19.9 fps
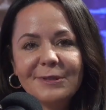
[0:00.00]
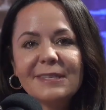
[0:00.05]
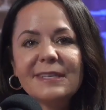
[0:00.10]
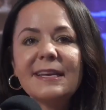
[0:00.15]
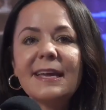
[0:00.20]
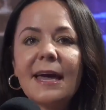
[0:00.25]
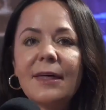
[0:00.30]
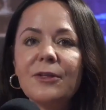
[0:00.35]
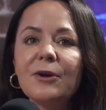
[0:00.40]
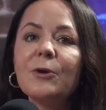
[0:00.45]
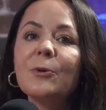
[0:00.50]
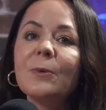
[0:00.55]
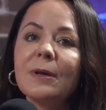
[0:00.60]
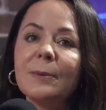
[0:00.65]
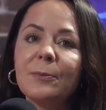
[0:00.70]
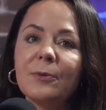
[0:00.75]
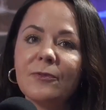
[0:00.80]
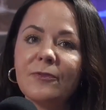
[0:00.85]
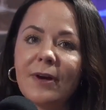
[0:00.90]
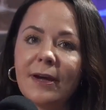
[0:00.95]
Together, we
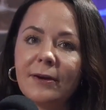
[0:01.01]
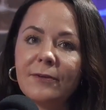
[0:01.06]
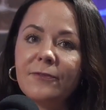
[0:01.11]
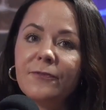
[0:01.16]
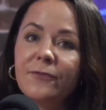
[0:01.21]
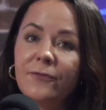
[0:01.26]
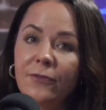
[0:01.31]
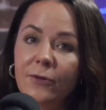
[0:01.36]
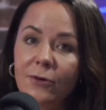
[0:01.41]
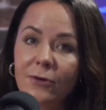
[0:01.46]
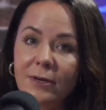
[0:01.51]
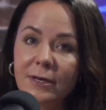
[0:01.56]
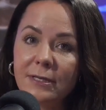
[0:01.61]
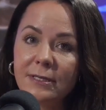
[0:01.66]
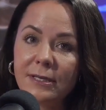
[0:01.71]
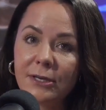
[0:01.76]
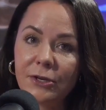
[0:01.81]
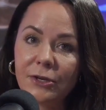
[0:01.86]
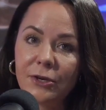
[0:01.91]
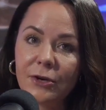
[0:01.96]
provide a full
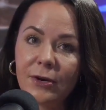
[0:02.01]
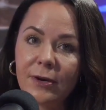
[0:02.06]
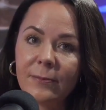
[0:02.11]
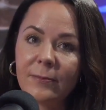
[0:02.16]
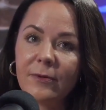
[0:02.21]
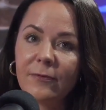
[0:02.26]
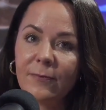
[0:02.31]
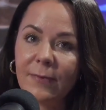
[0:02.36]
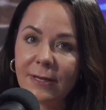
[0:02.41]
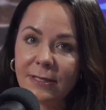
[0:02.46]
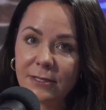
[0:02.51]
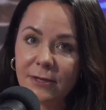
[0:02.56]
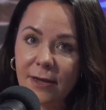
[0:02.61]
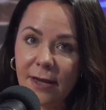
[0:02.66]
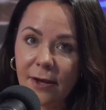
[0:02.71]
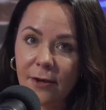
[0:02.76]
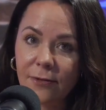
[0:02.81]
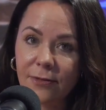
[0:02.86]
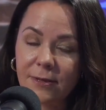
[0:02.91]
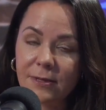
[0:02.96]
continuum of mental
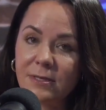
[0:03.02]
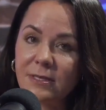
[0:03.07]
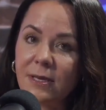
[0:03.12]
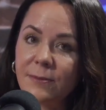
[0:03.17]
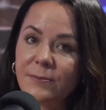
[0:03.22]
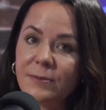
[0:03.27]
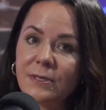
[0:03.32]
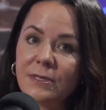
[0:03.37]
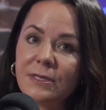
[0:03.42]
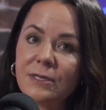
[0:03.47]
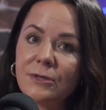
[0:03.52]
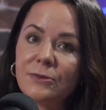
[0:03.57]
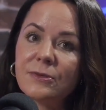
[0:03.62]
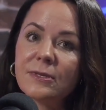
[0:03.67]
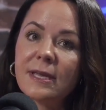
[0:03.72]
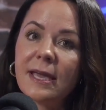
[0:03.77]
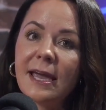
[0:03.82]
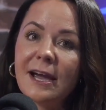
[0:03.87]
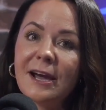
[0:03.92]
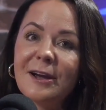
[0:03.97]
health and substance use
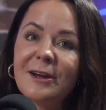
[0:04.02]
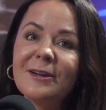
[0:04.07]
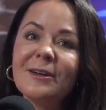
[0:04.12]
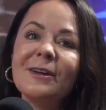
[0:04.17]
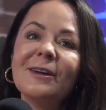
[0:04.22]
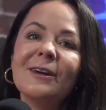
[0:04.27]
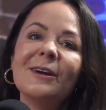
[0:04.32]
care,